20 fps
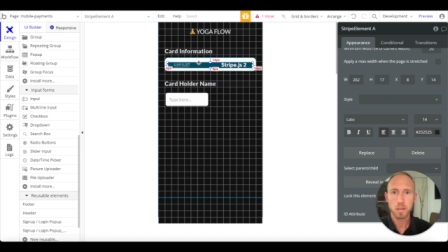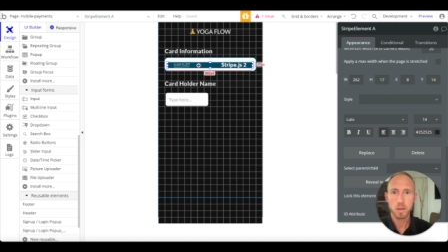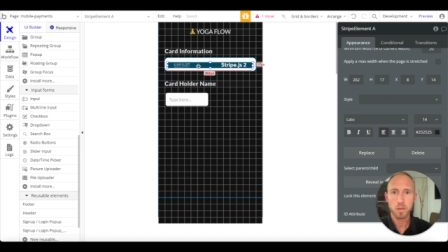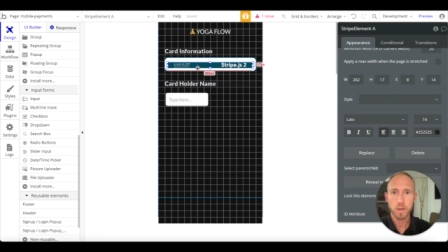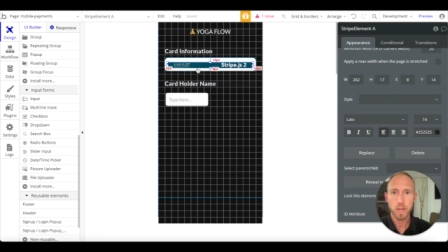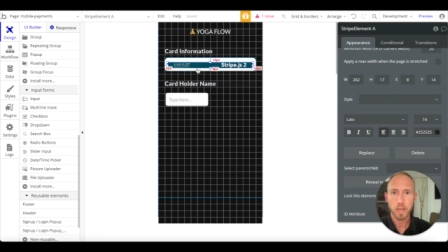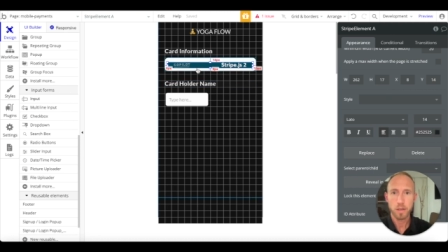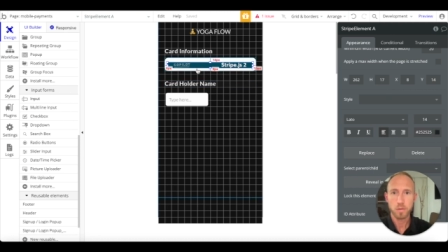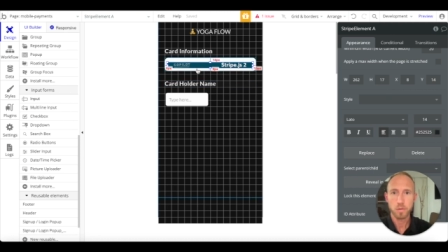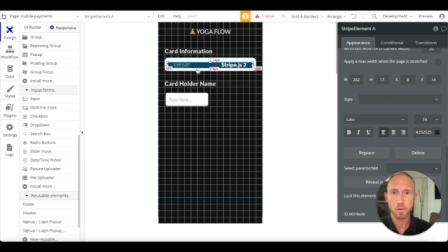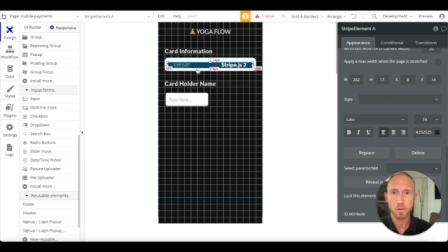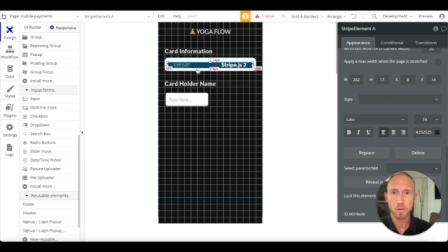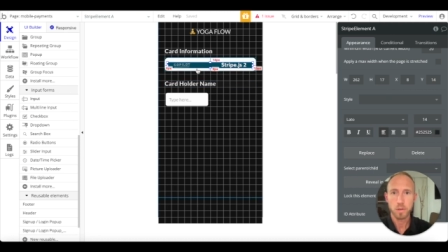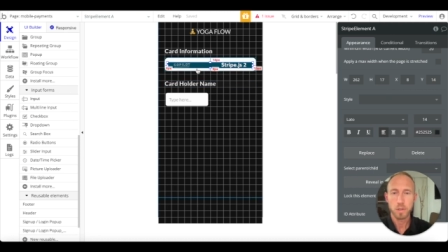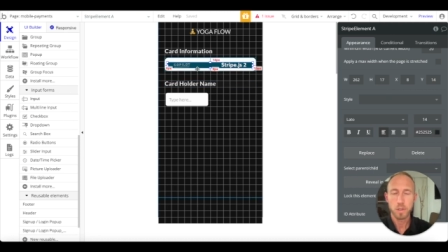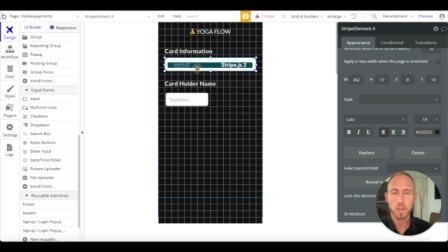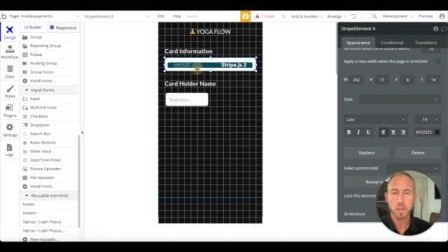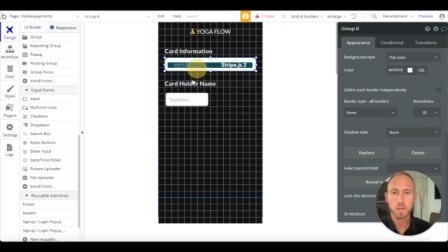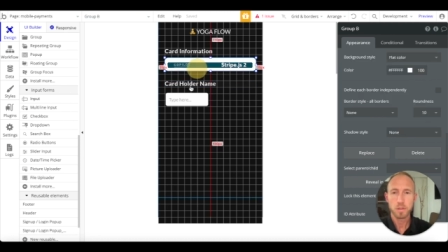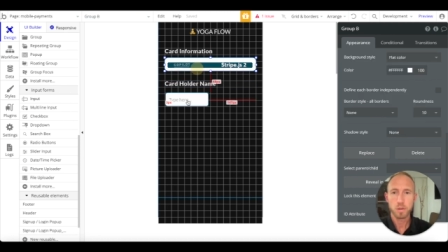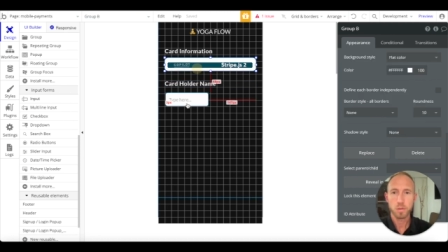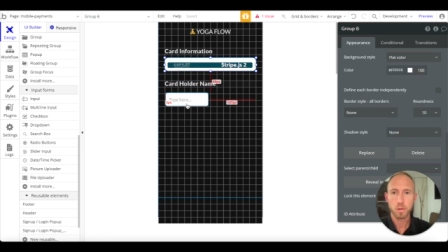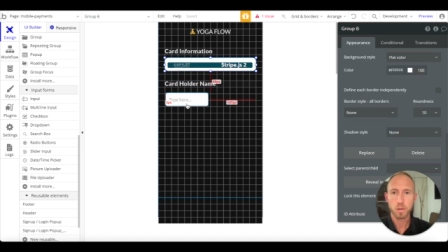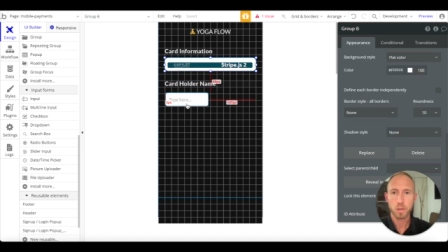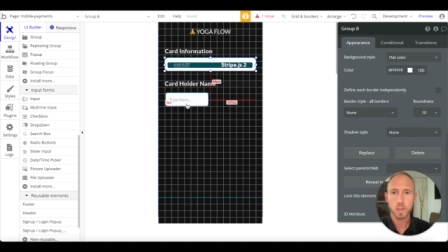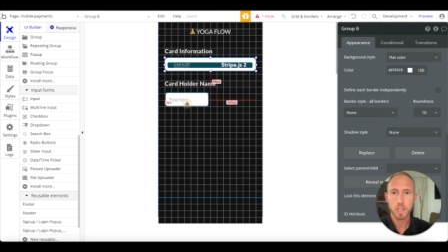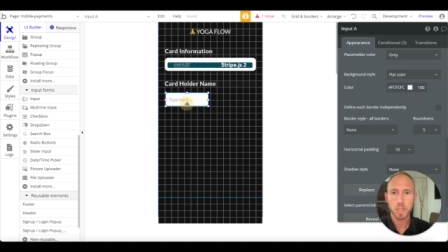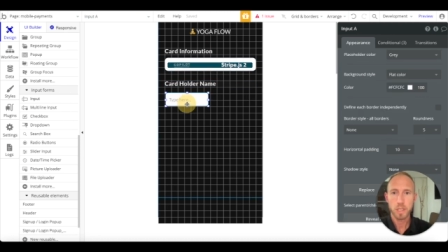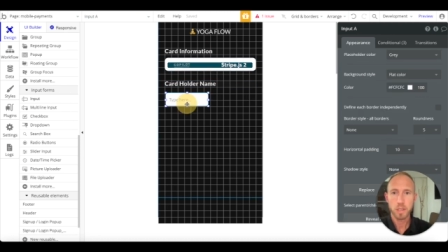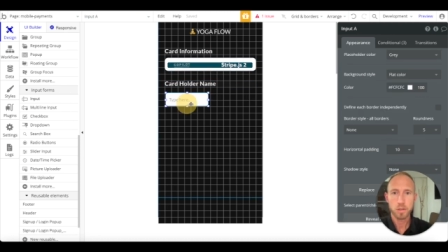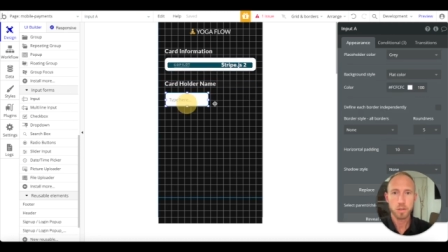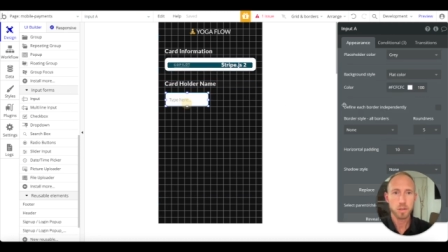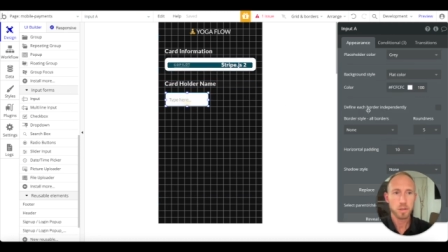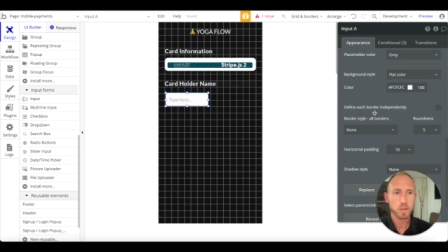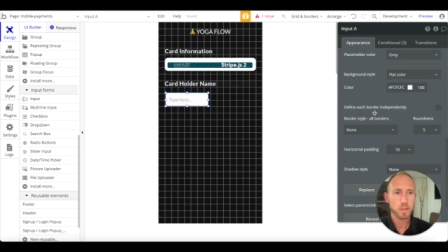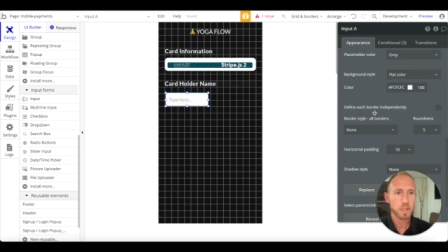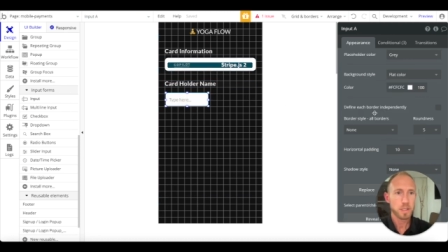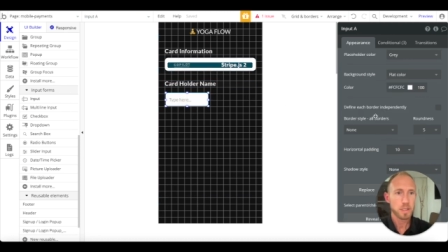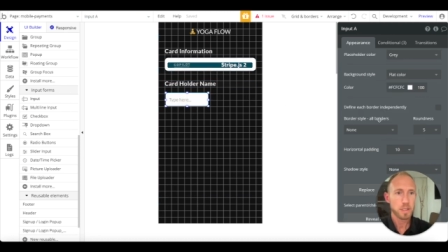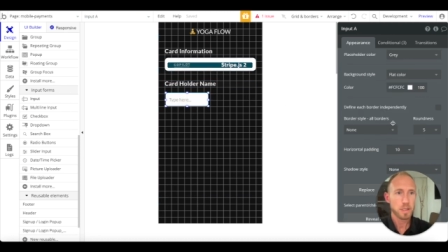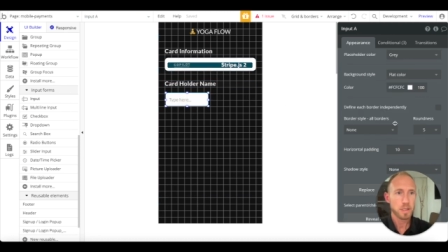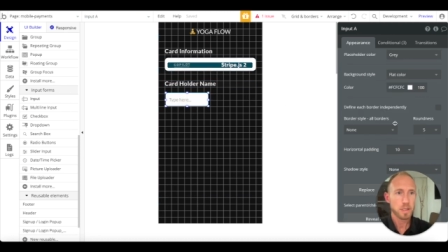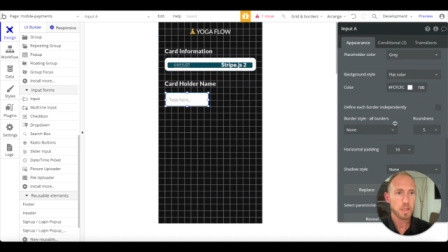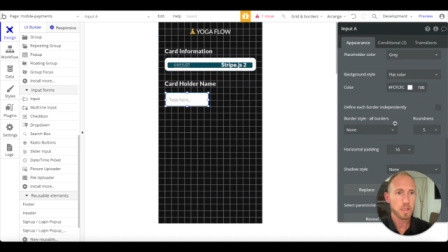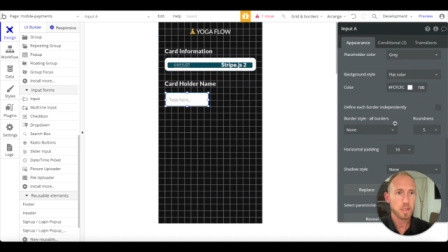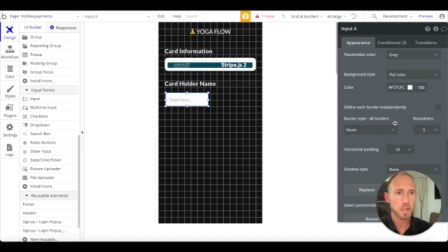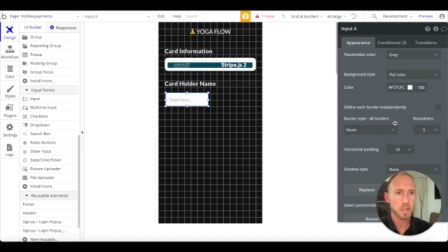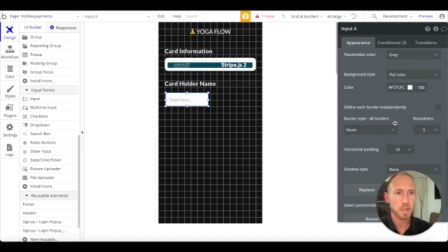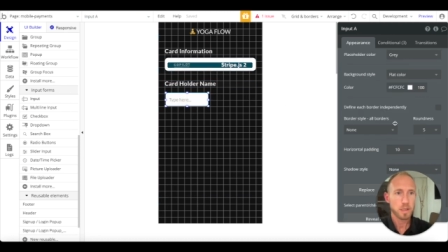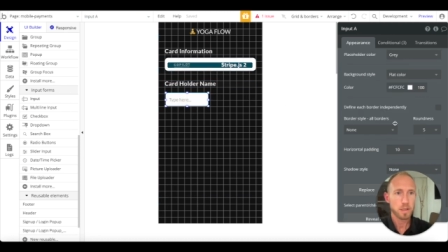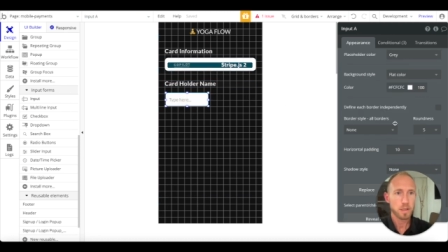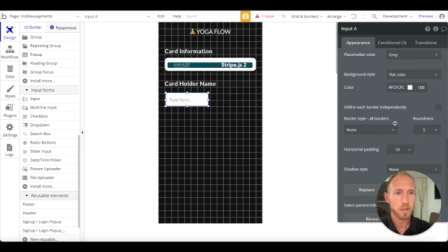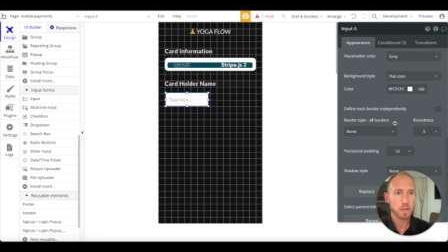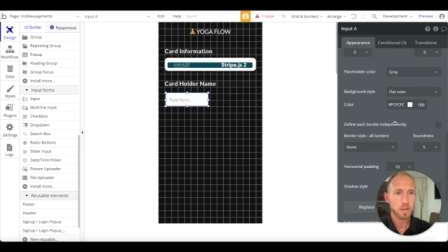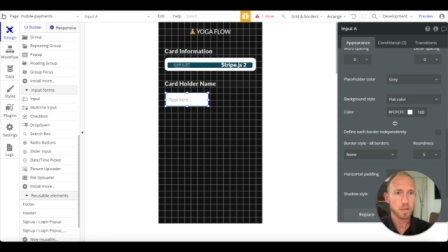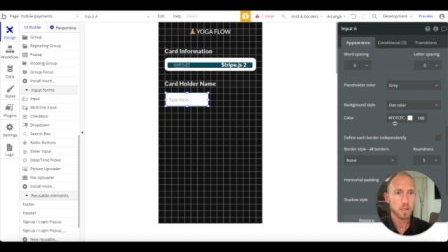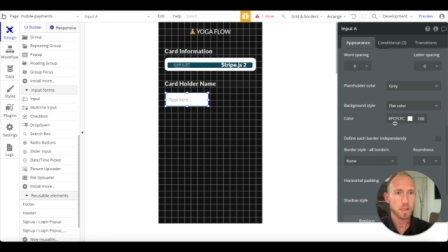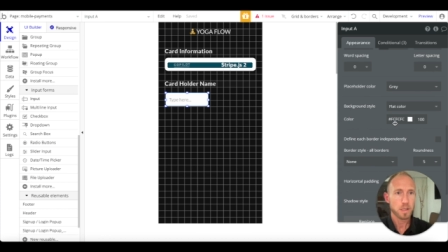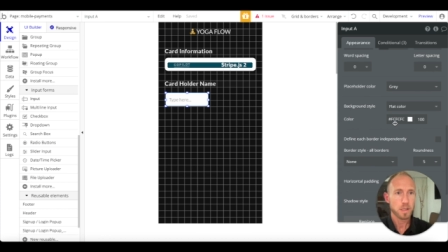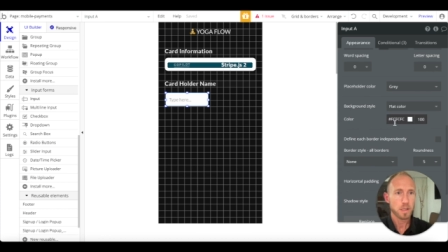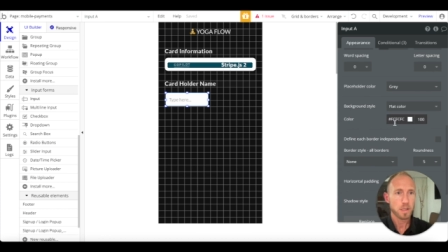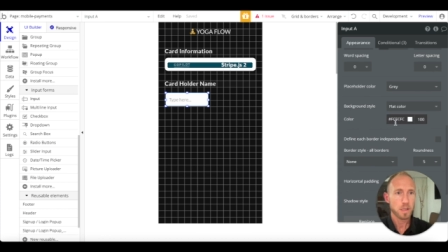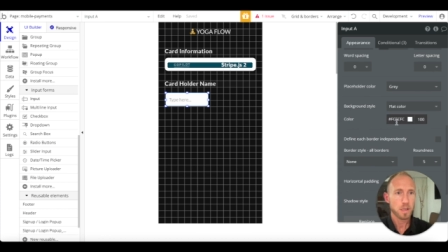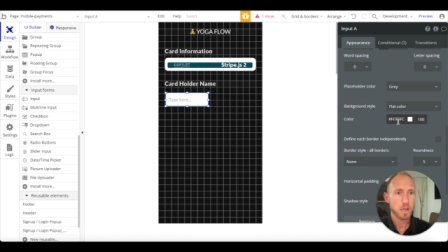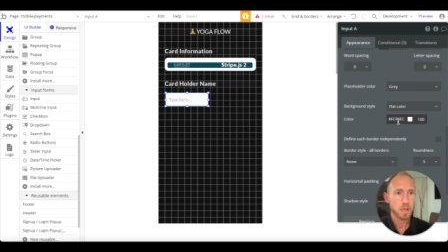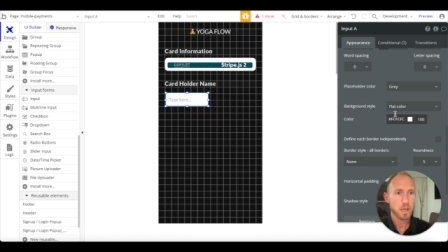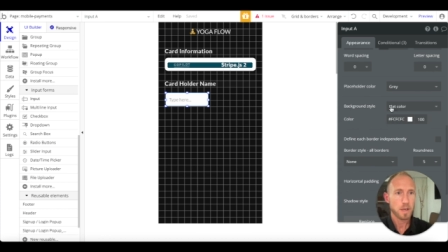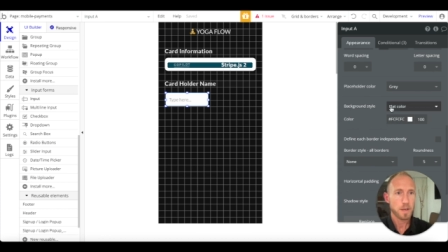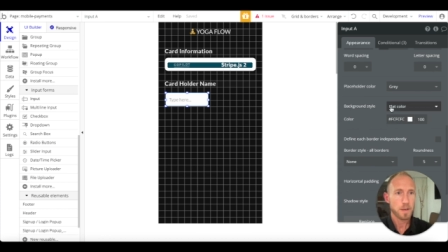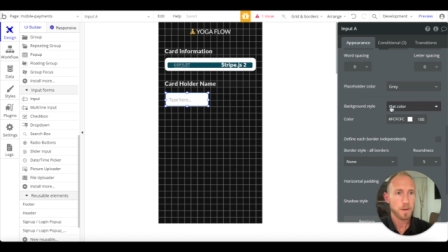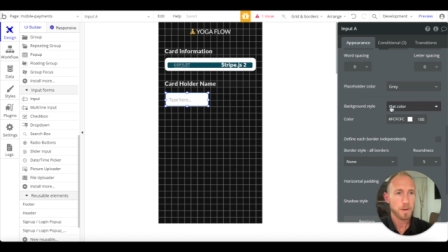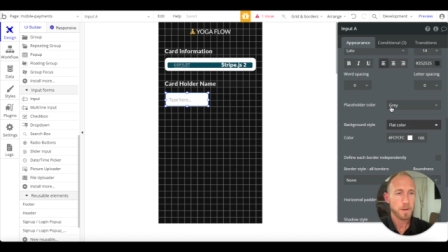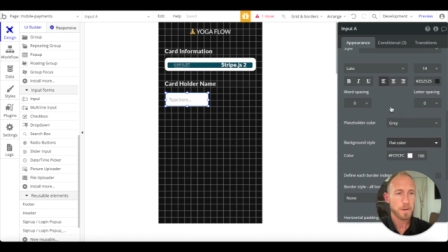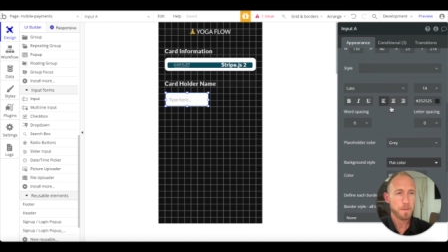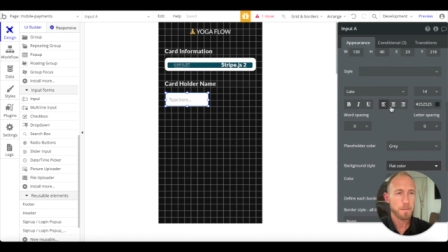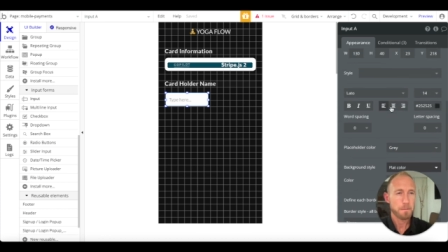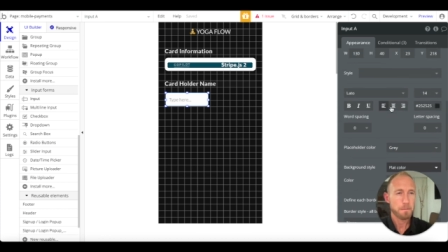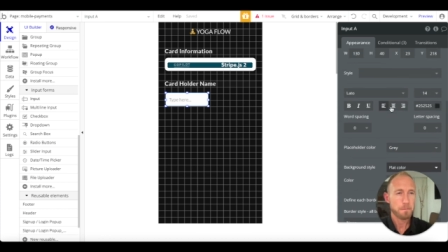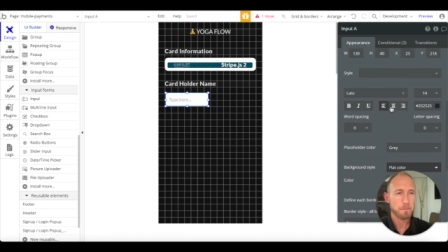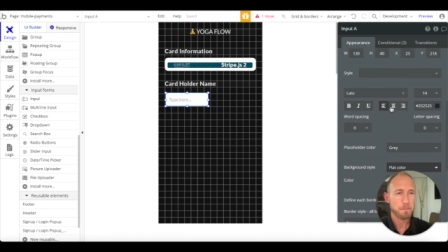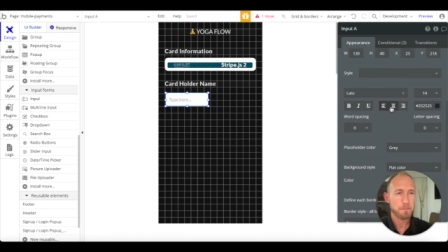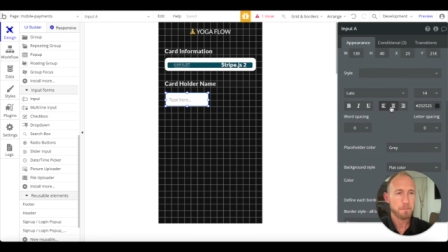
Okay, cool. So we're looking good here. Um,